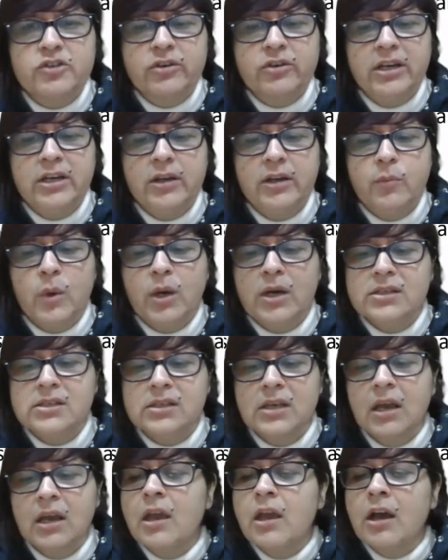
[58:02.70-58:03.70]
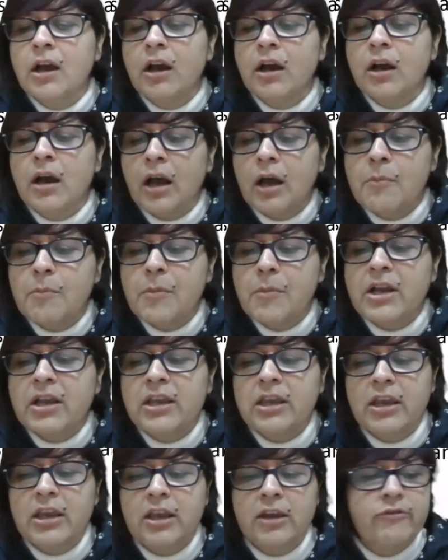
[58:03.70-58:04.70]
by Srinivas
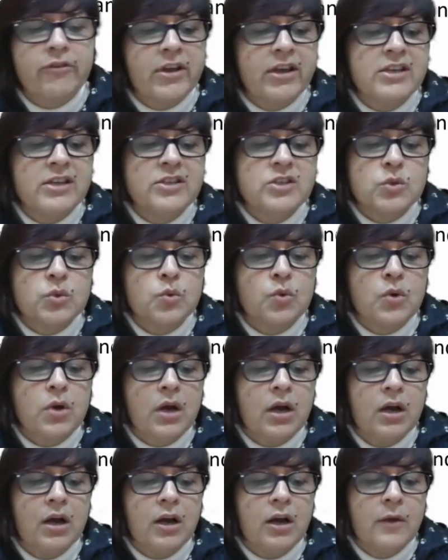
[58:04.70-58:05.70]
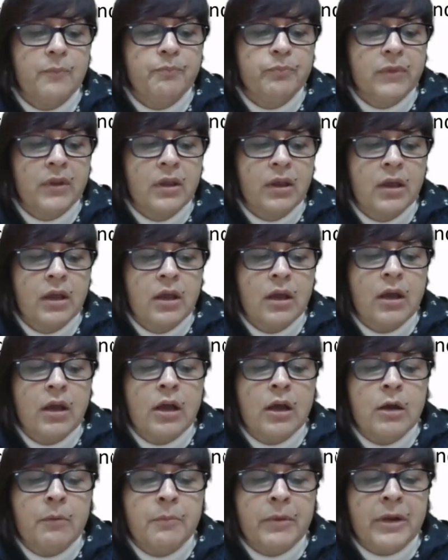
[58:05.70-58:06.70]
among gave rise to a
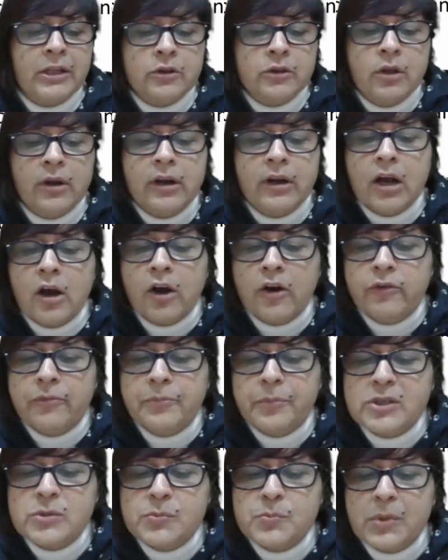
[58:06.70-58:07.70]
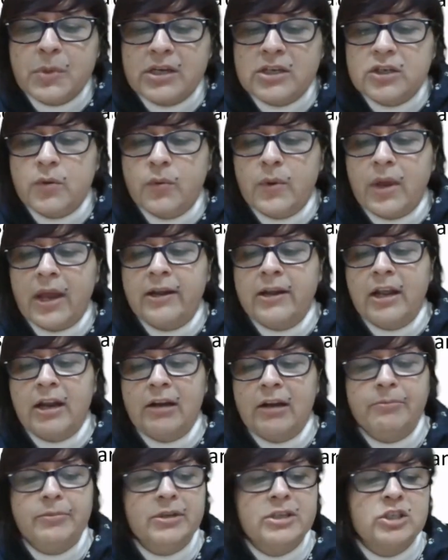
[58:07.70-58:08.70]
plethora of perspective and
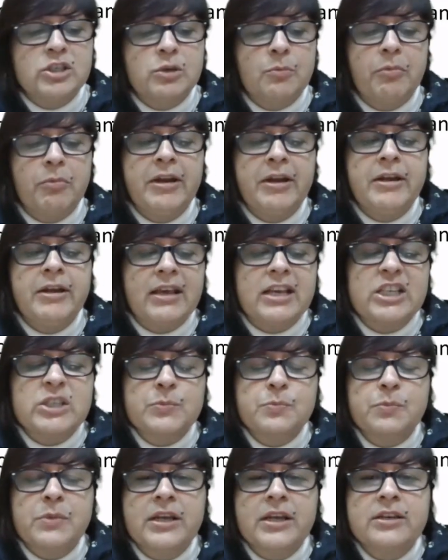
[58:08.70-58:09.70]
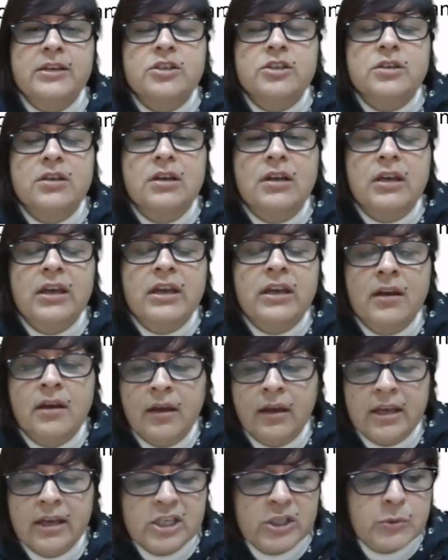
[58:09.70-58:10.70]
helped discipline expand
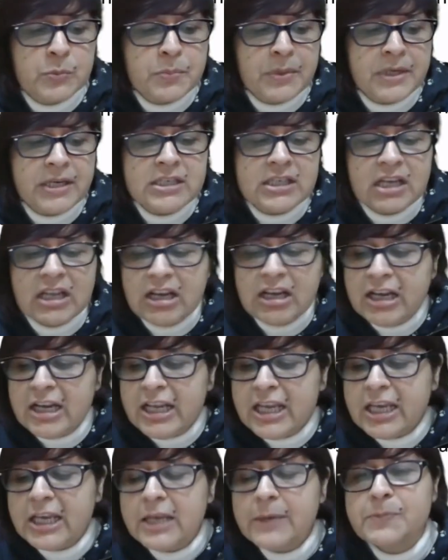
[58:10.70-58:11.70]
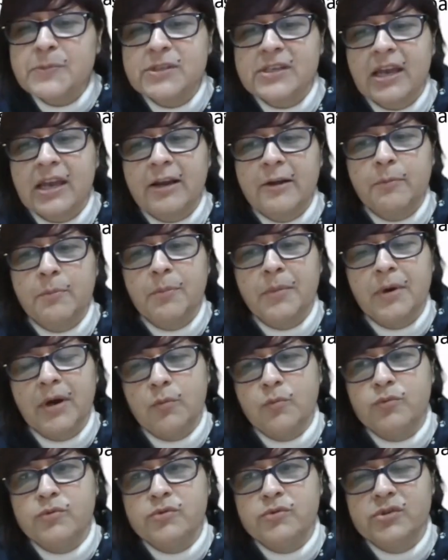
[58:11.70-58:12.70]
leaps and
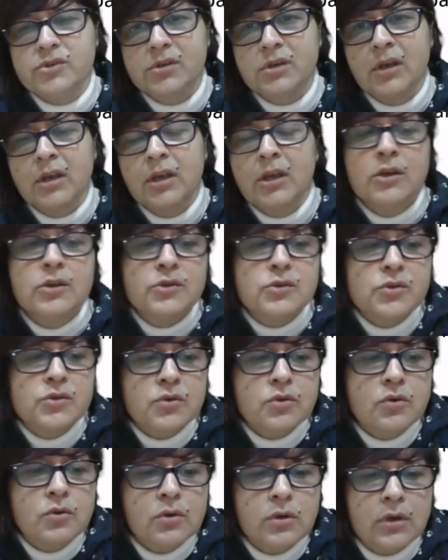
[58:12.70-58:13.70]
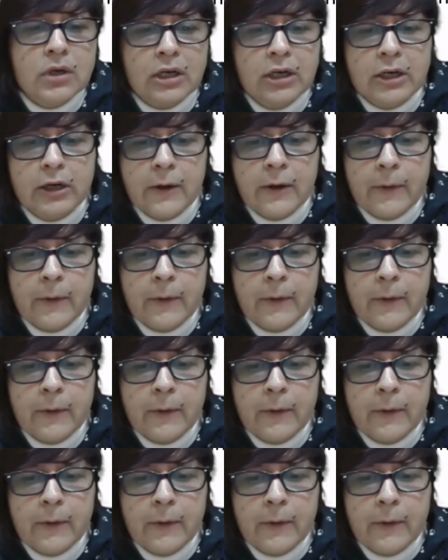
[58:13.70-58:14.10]
bounds. So,